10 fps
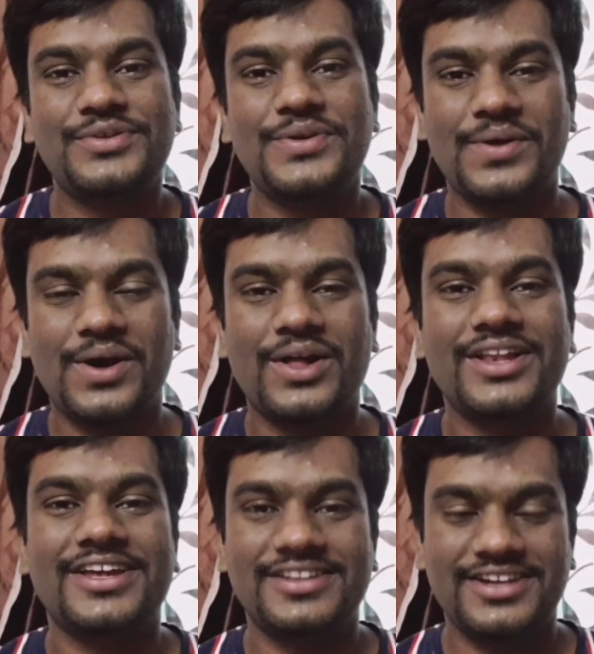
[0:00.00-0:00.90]
you all
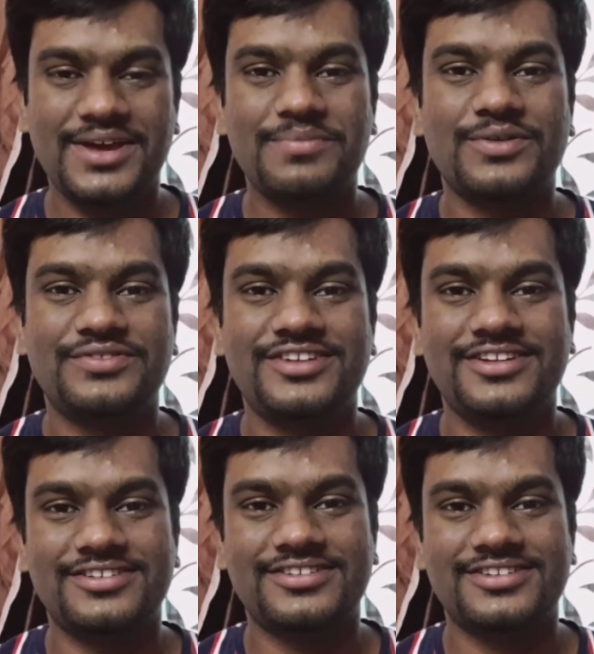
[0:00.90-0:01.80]
in the name of
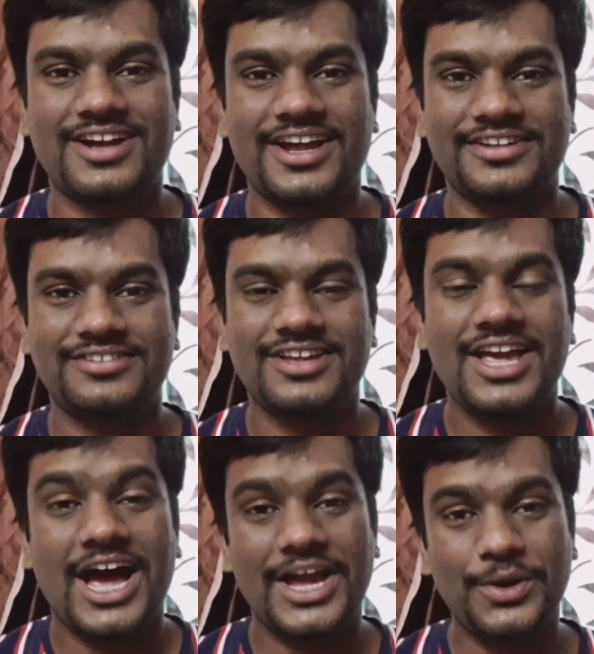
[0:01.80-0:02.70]
Jesus Christ.
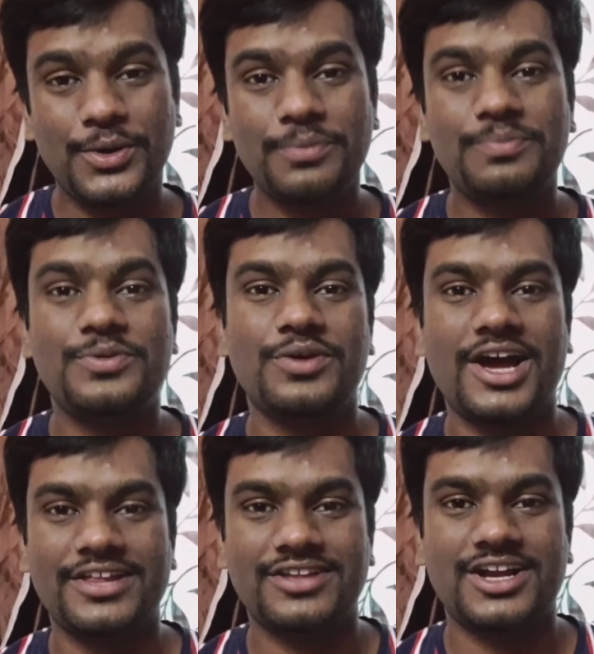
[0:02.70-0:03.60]
I hope you
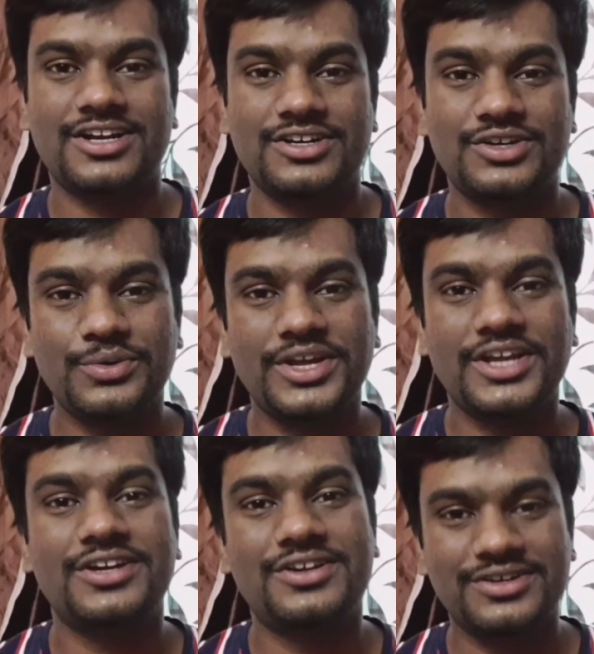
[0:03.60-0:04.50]
guys are
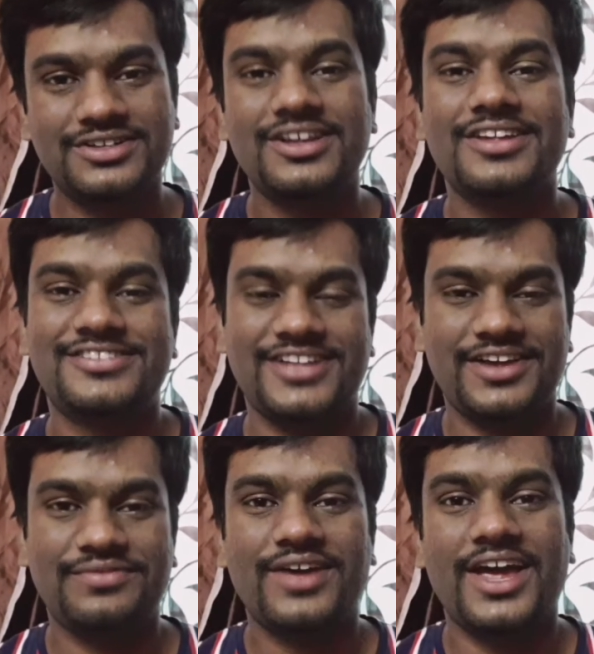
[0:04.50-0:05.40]
doing good,
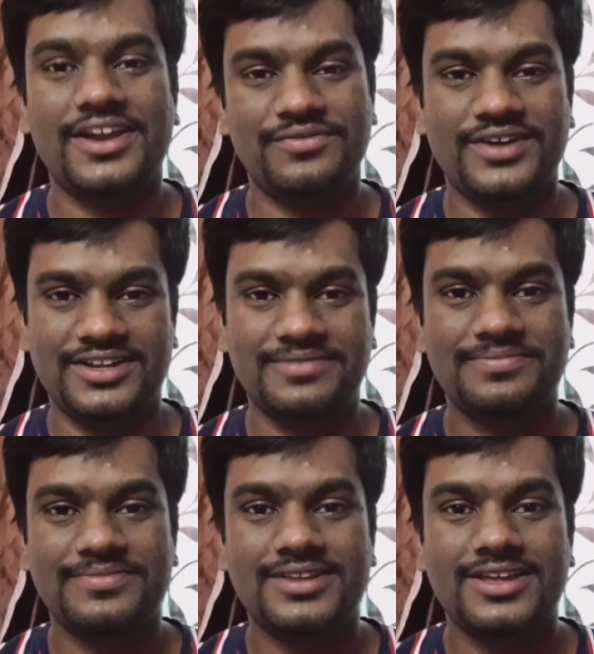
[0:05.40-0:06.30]
safe and well.
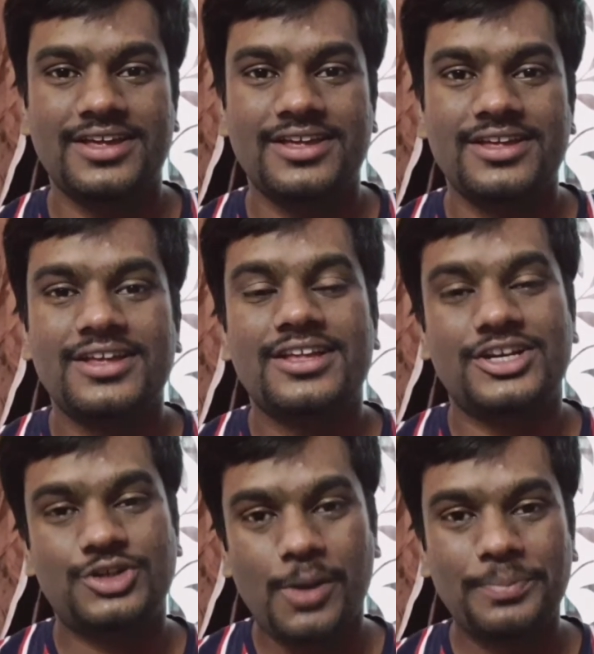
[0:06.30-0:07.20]
The
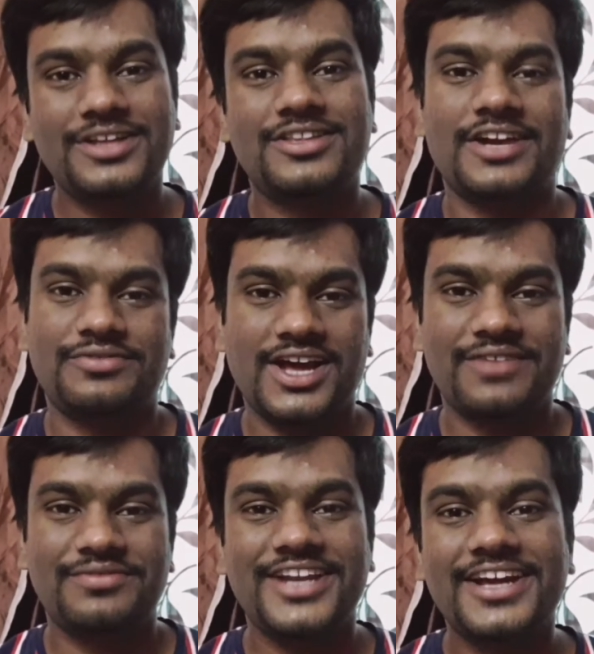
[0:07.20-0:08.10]
topic that we
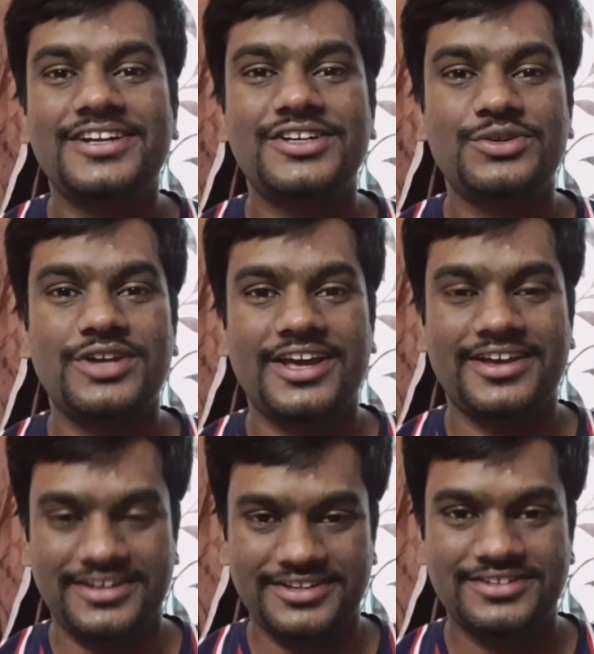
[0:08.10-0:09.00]
have taken today
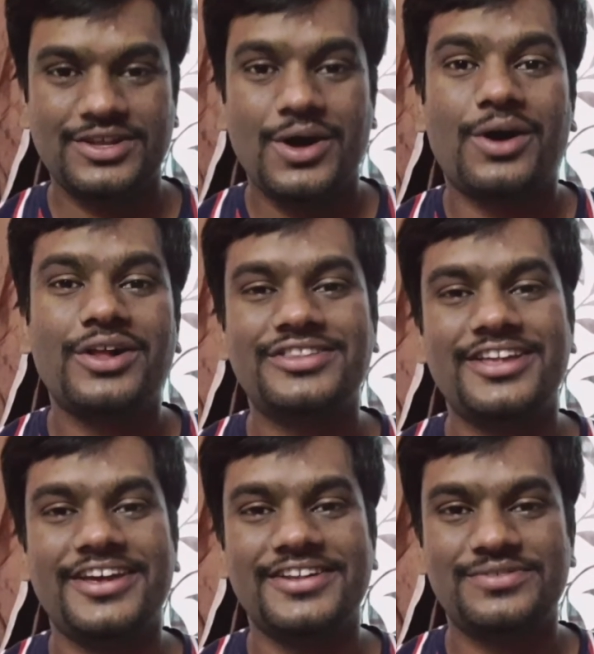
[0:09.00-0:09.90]
is all
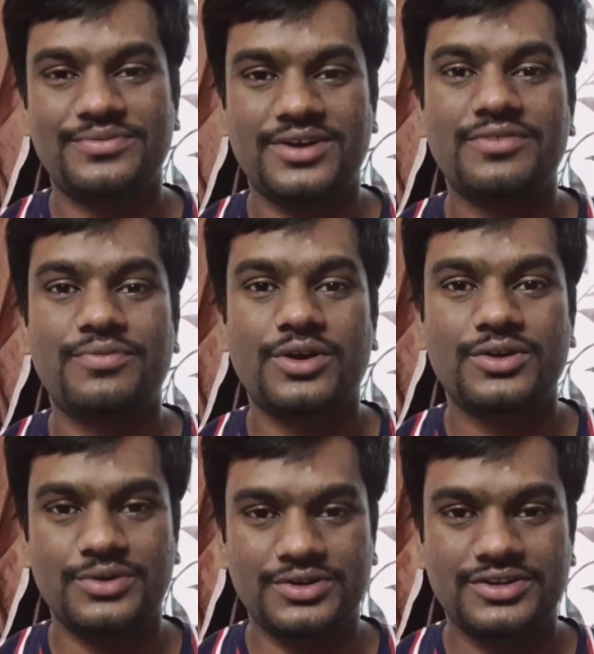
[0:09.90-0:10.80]
things work for
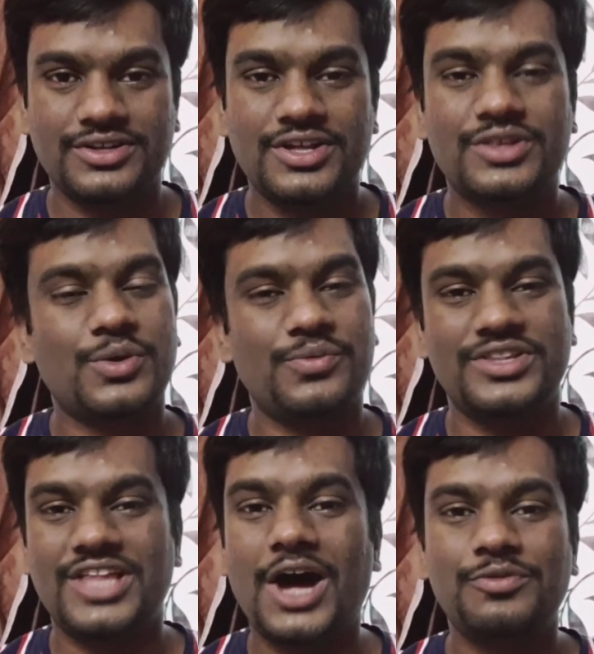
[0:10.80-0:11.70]
good. So
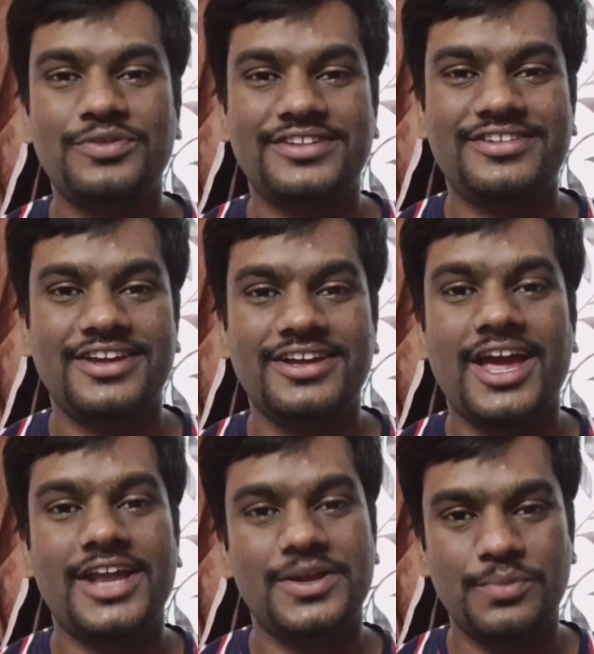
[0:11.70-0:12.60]
without wasting
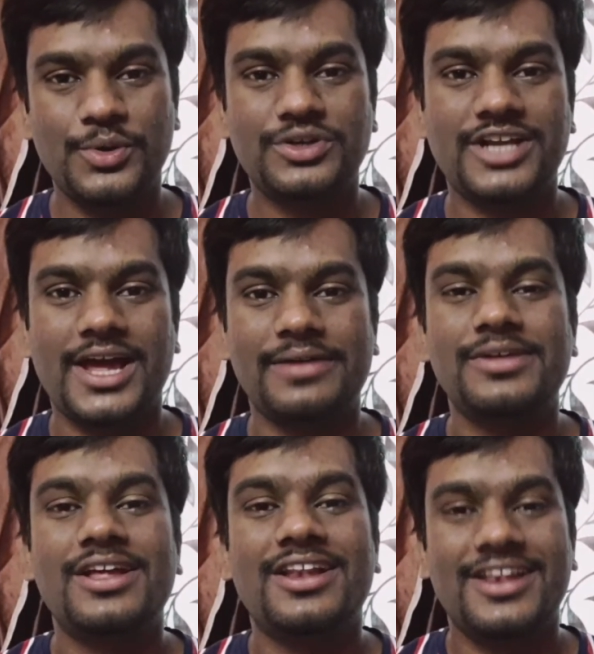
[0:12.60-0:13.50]
any more time,
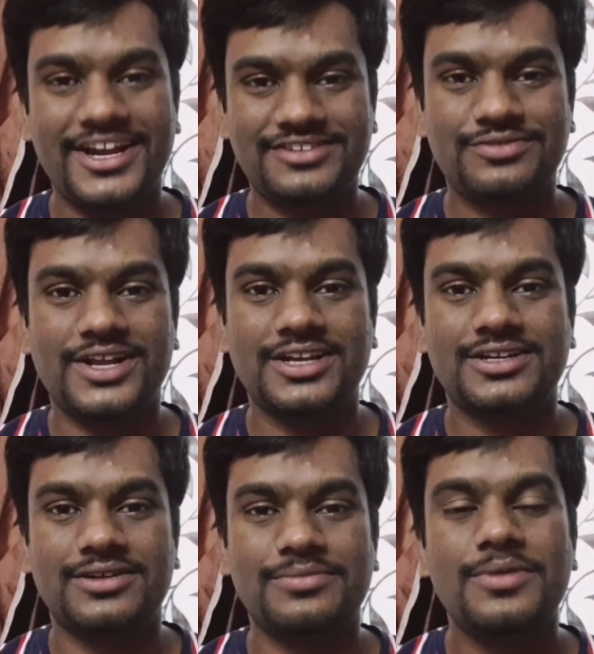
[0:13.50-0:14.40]
let's
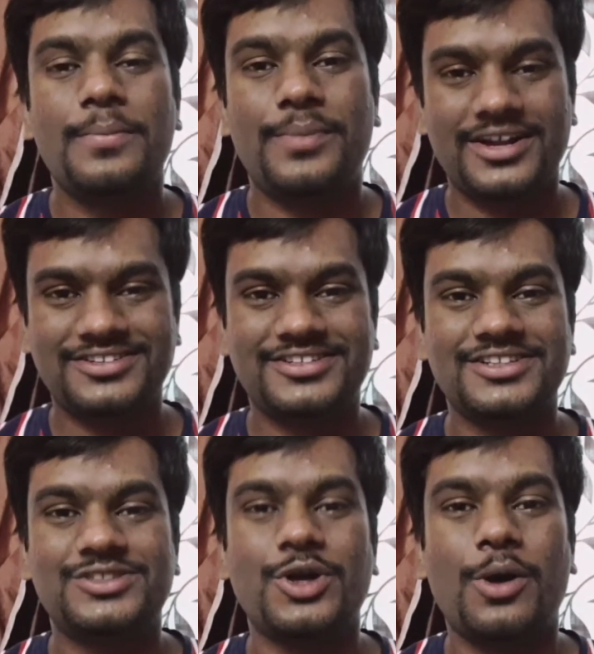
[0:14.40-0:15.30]
welcome
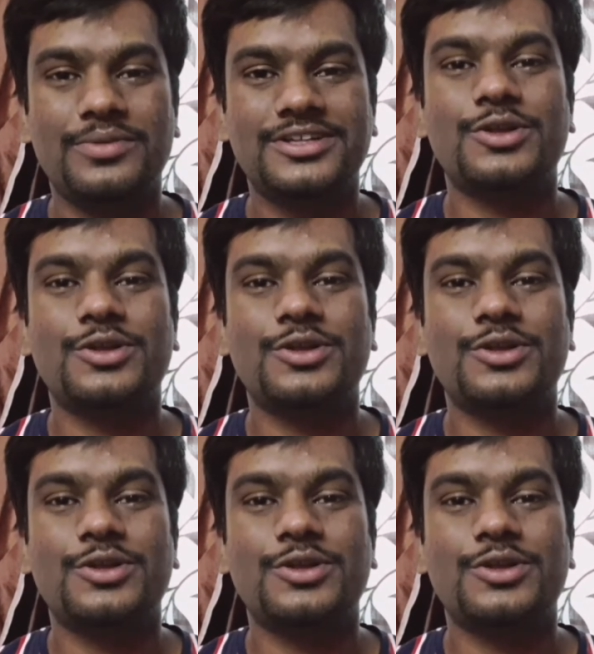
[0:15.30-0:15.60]
Pastor Thomas